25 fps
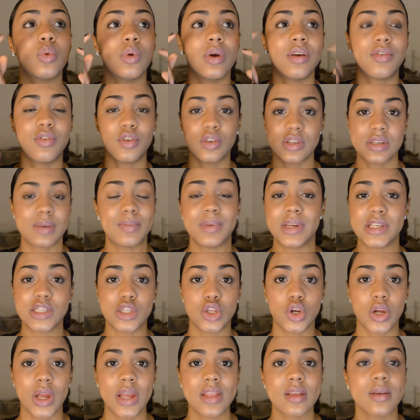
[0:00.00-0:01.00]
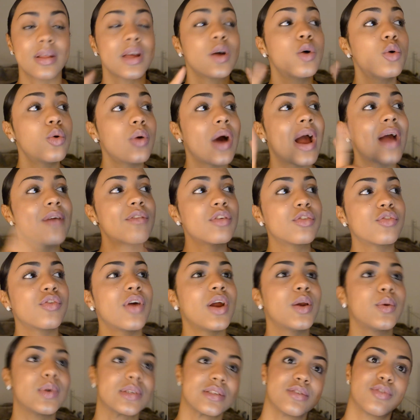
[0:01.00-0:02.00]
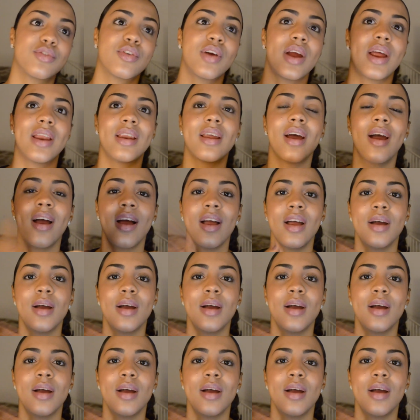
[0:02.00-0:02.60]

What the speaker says: if somebody's looking, they're like, I have a friend who has a friend,